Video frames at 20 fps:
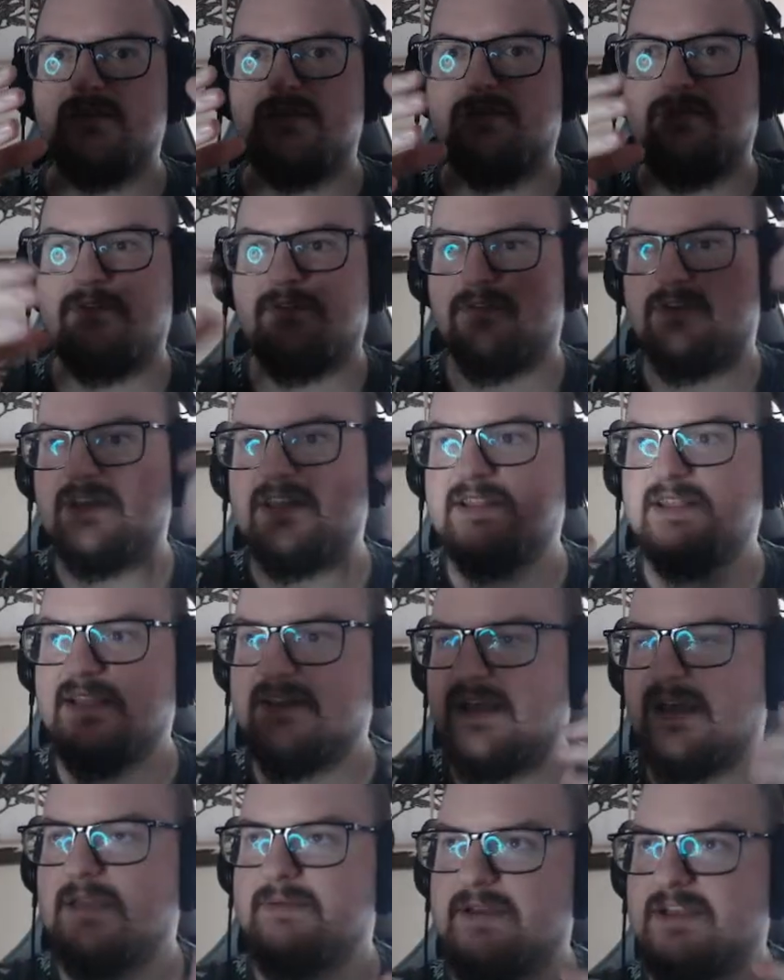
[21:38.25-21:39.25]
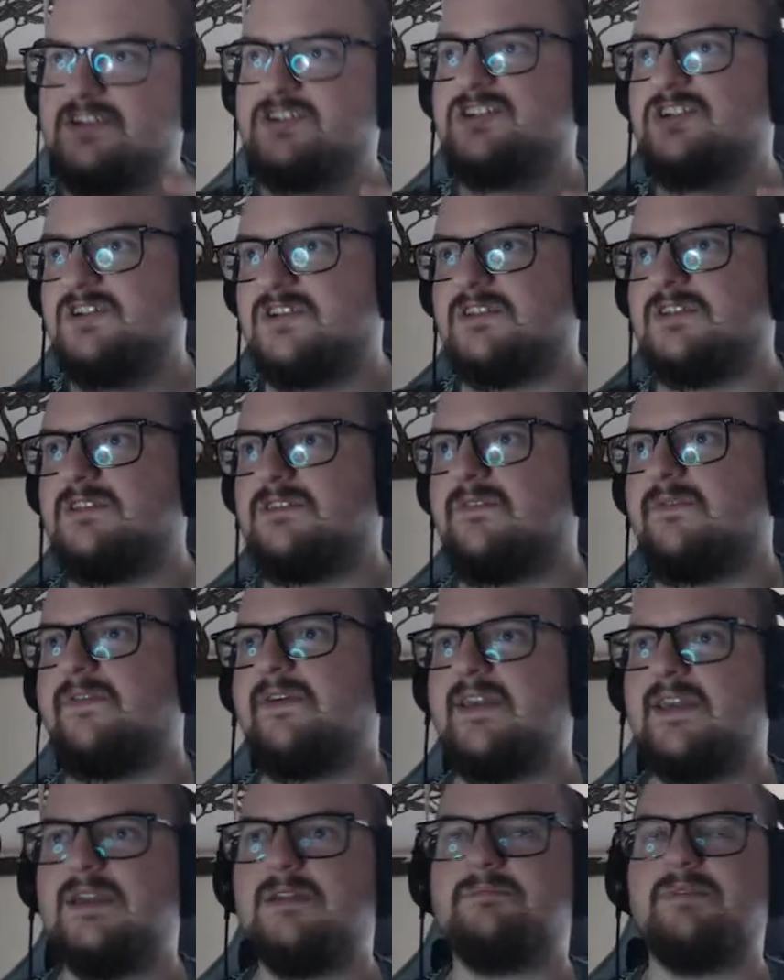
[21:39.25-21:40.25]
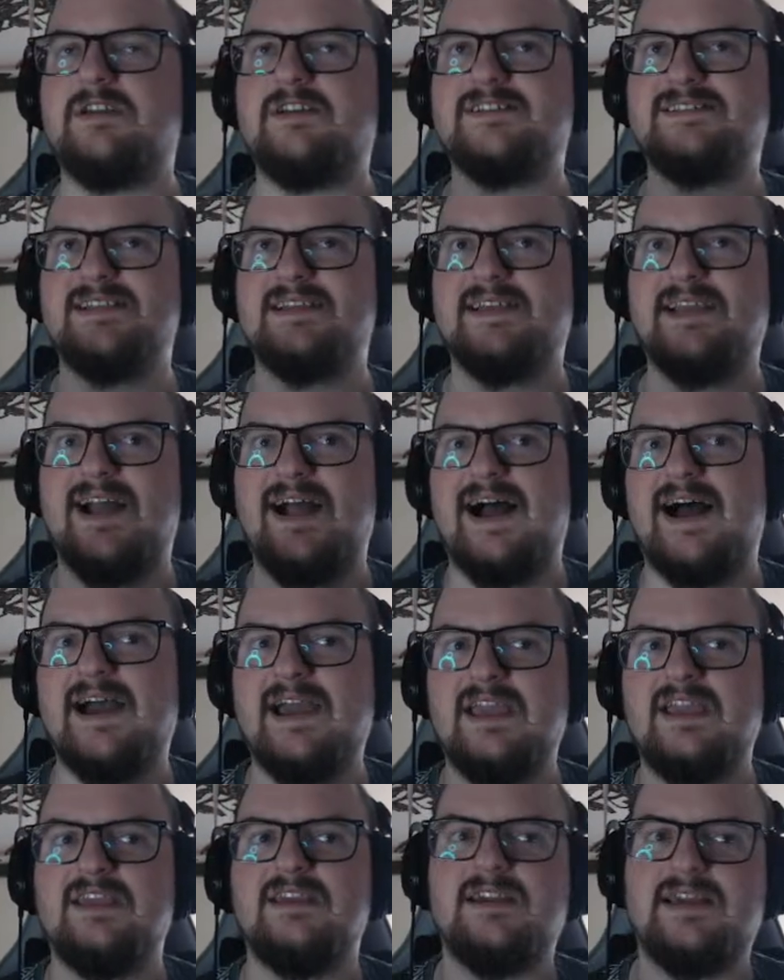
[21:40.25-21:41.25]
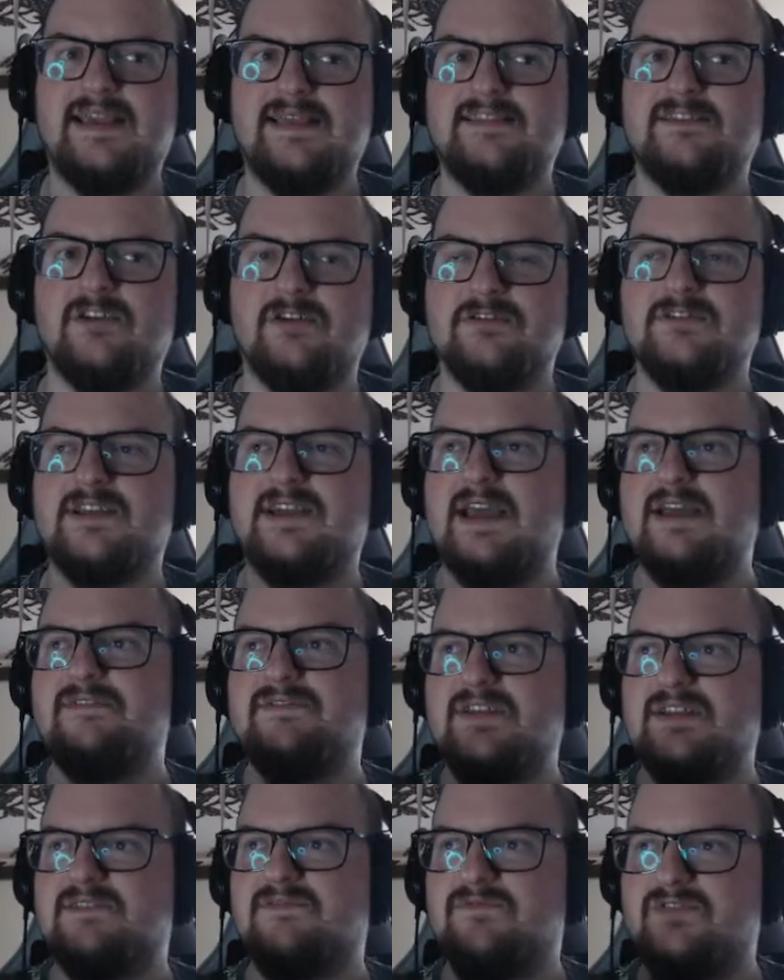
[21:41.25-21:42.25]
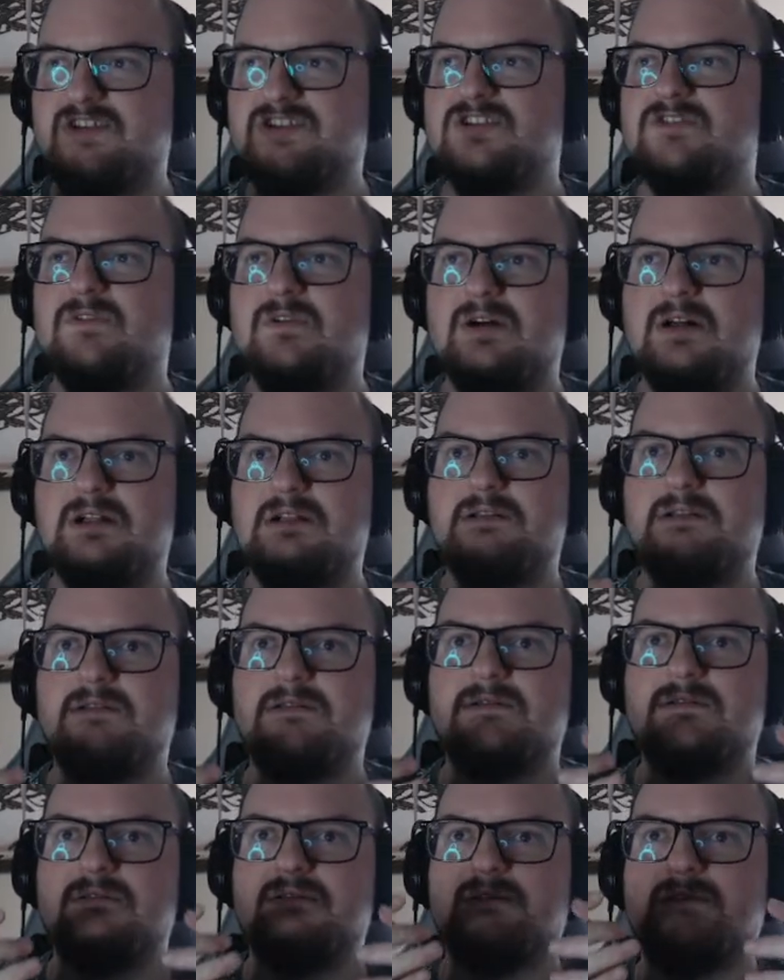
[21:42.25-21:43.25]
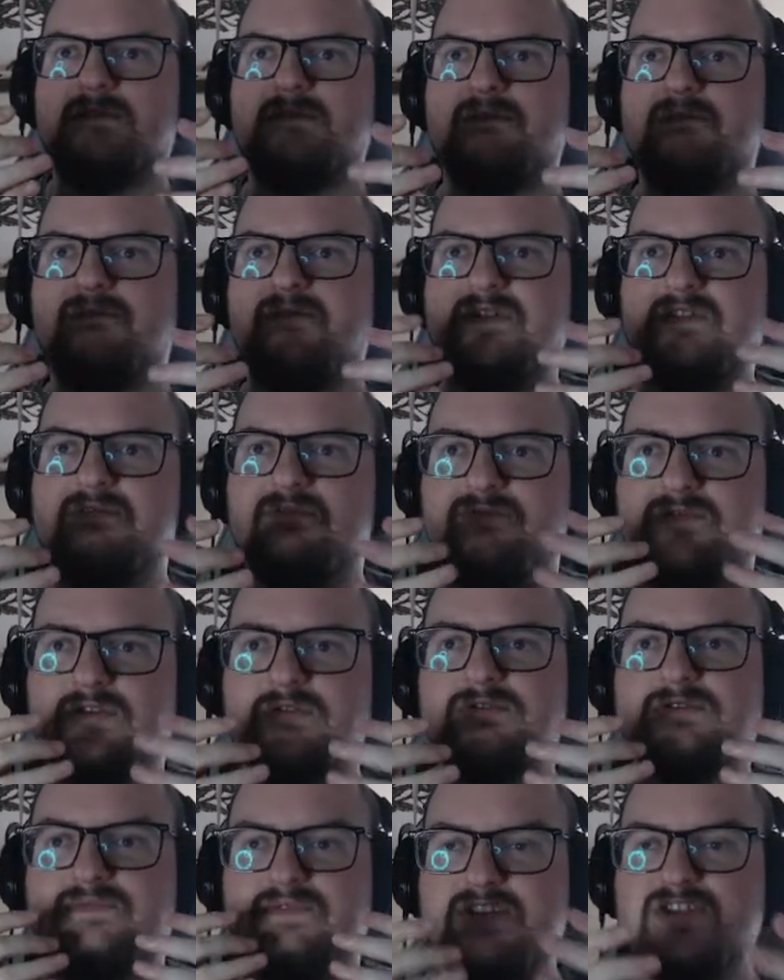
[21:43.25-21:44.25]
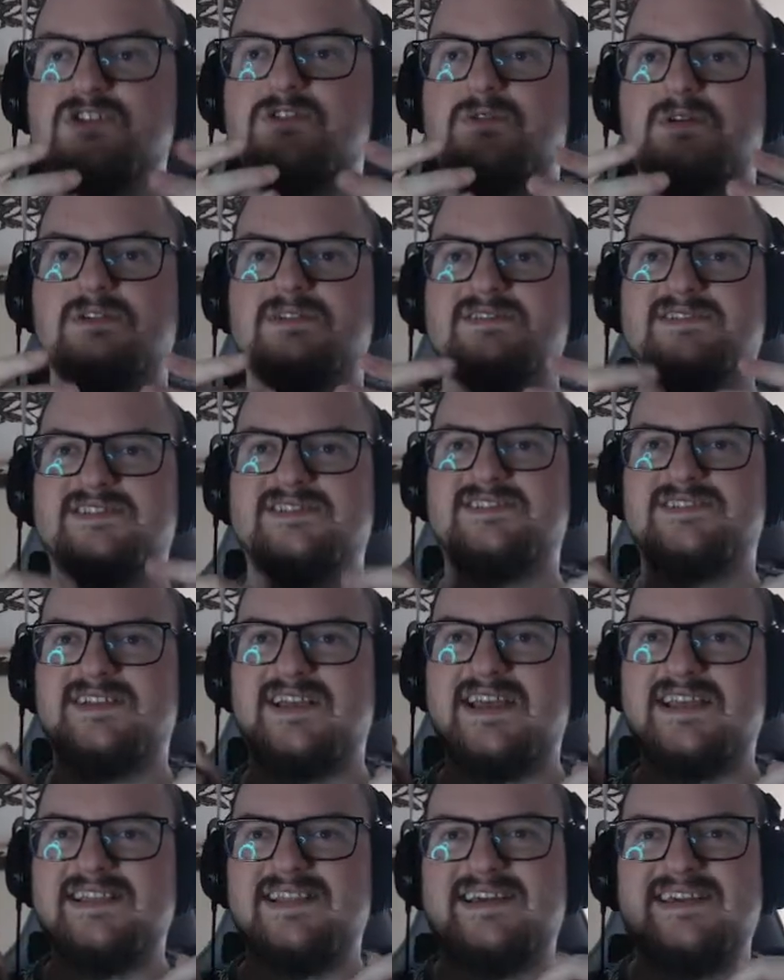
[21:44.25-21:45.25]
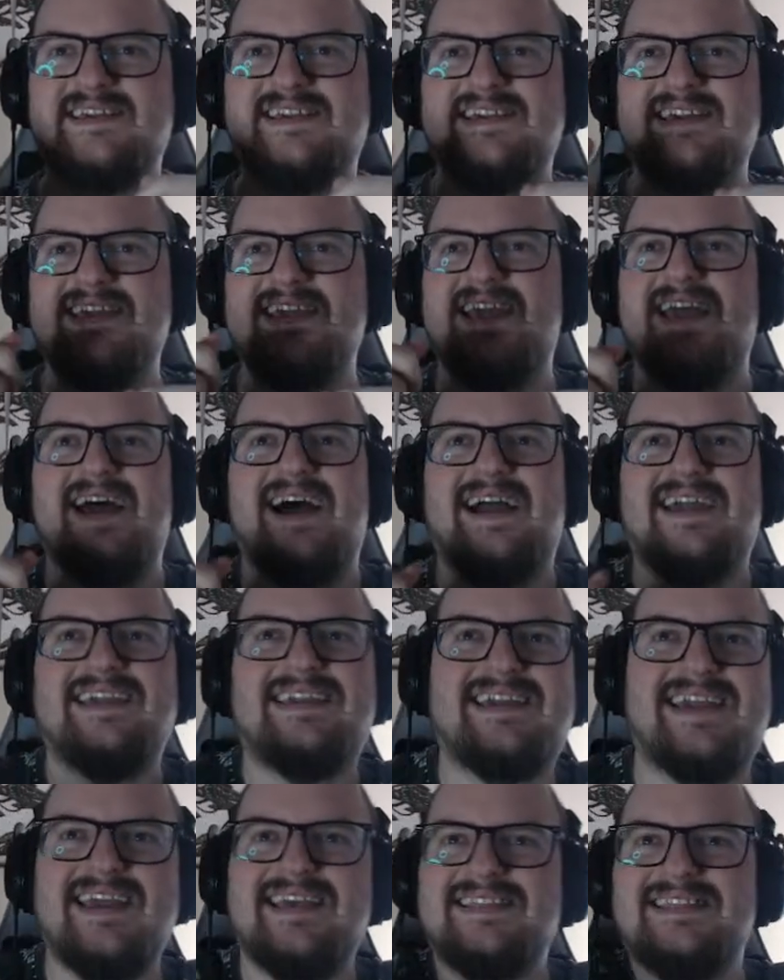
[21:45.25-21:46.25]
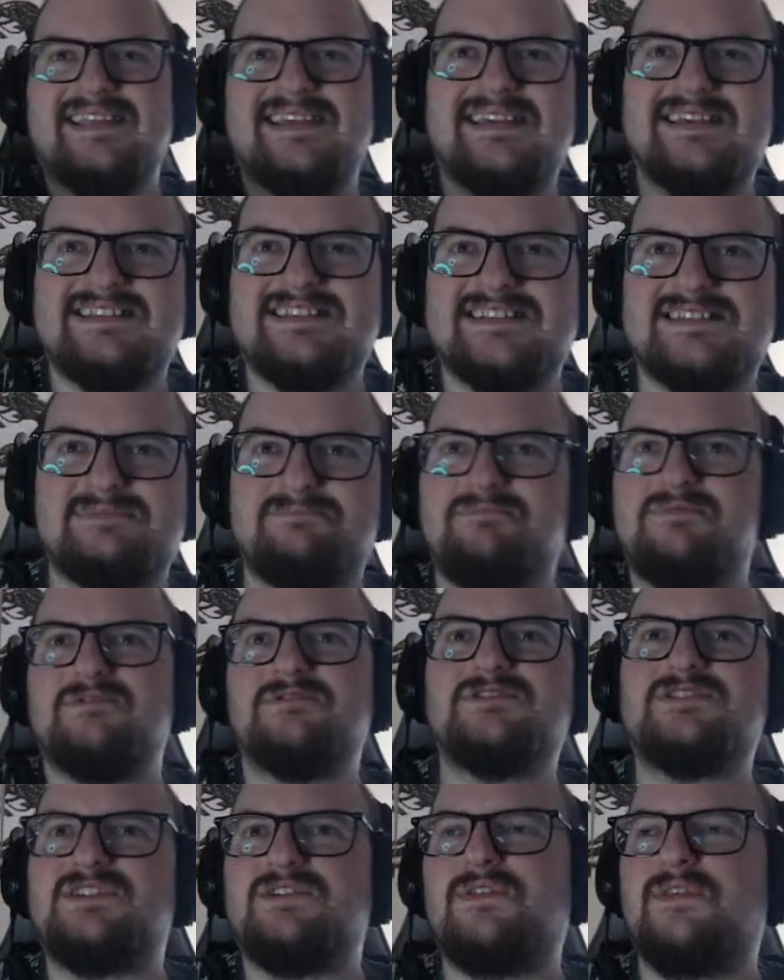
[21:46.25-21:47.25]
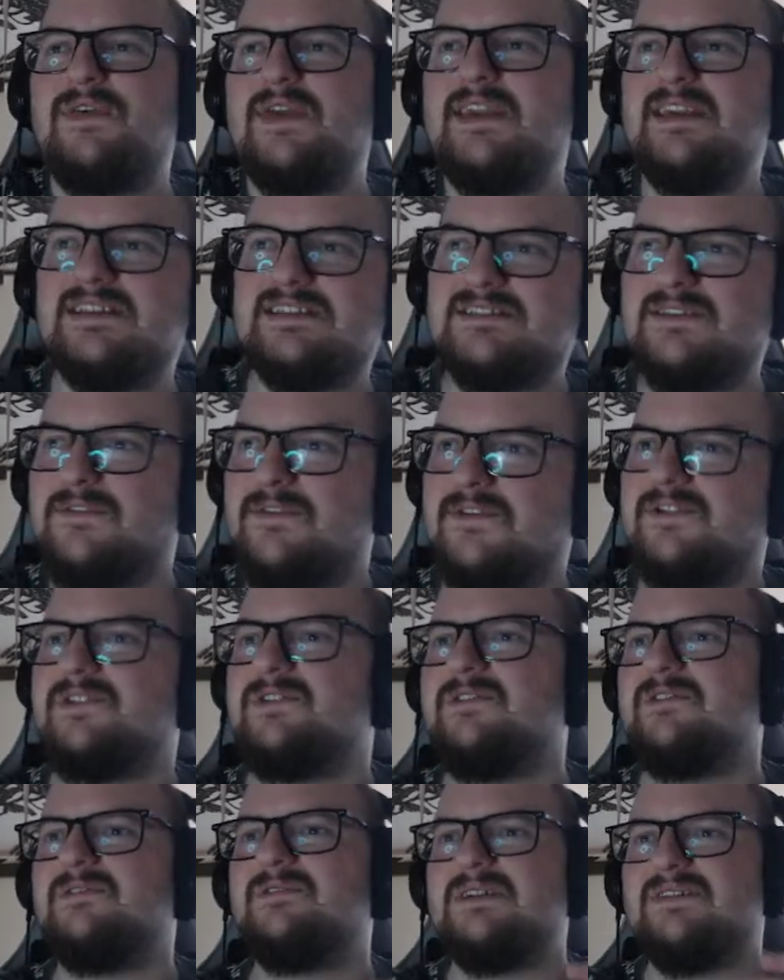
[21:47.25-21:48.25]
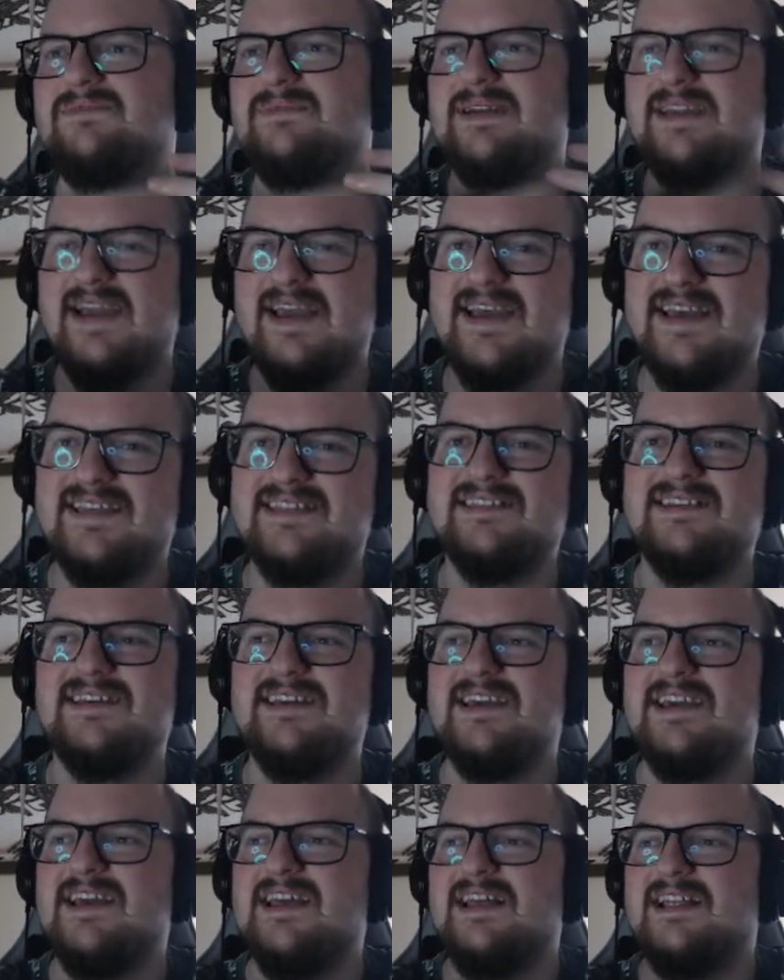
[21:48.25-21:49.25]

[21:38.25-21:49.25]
3D dimension thing, because like I don't have that those visuals, and like I can't like just push things through with my head.